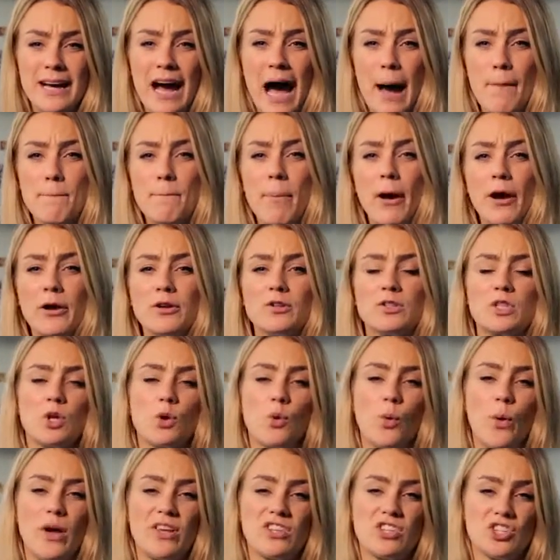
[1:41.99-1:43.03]
and posed the
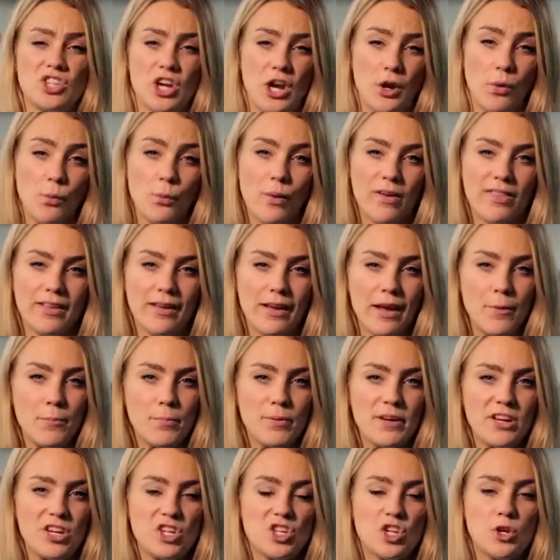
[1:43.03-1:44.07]
question whether
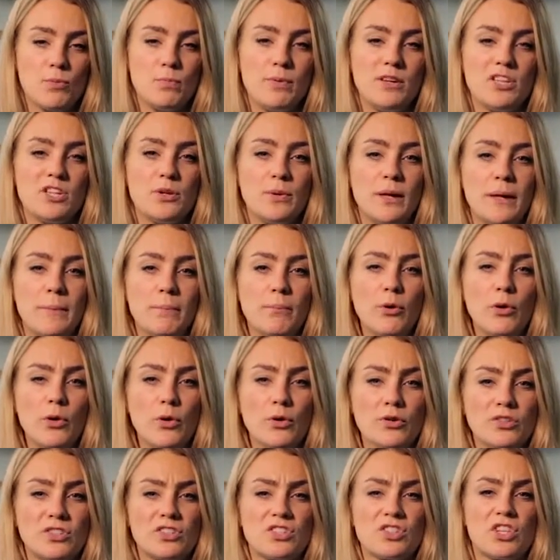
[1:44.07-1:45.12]
companies should be doing
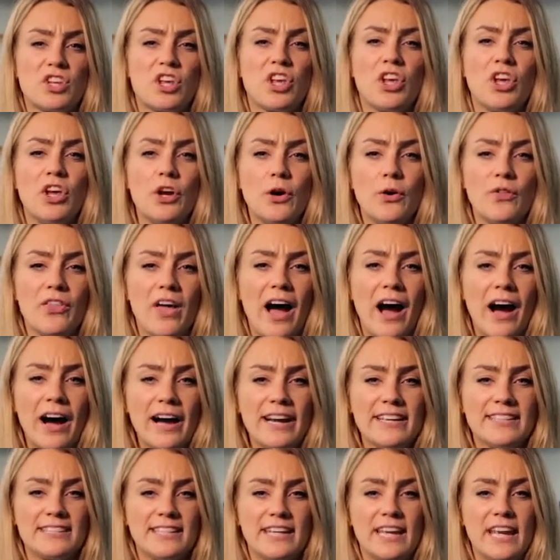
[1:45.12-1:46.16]
more to secure their
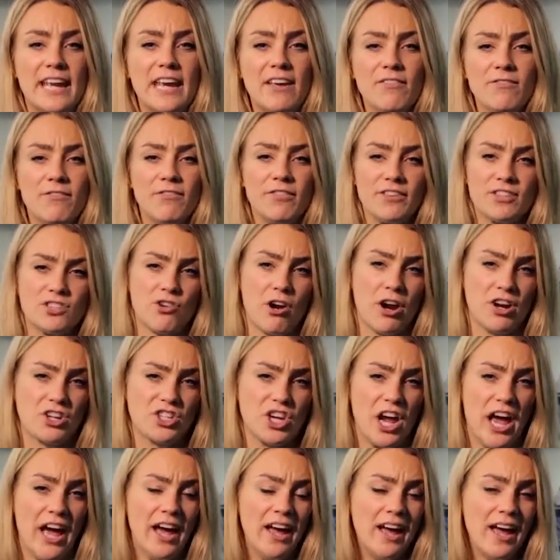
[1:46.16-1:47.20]
I T
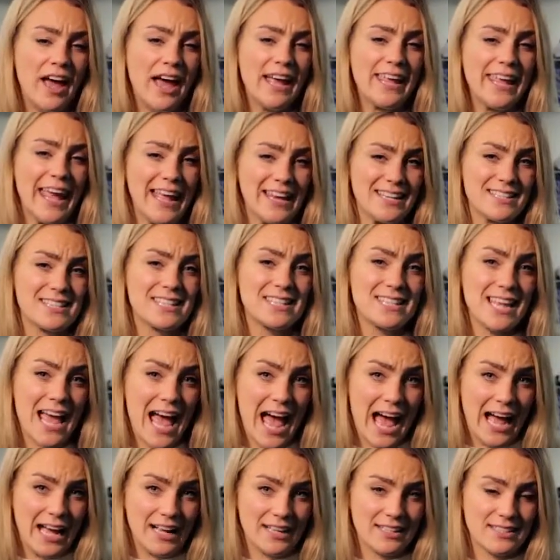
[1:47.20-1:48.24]
infrastructure against
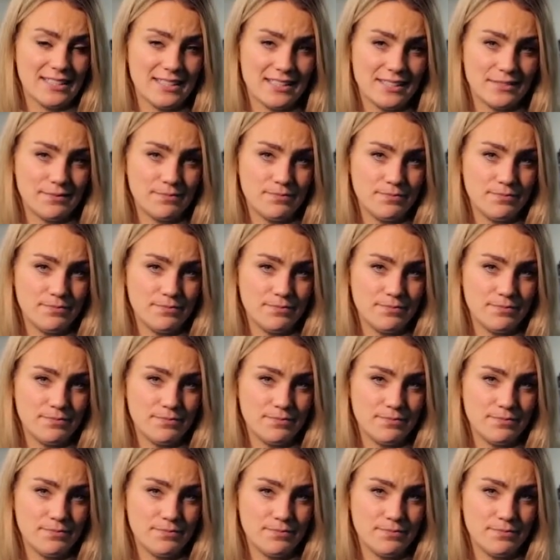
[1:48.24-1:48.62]
attacks.